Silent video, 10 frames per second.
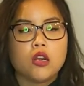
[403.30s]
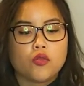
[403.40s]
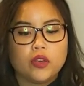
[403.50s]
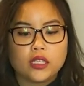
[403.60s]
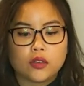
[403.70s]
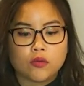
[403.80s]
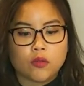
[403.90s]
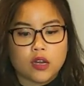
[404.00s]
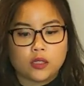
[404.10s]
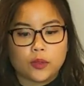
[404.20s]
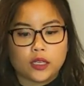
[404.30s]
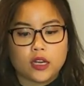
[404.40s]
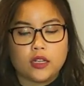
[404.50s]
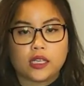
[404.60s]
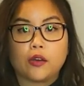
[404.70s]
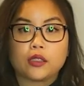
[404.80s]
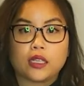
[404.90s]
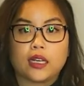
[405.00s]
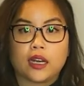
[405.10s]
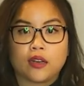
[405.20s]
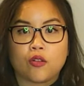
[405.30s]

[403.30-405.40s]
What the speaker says: Reason was because I was leading an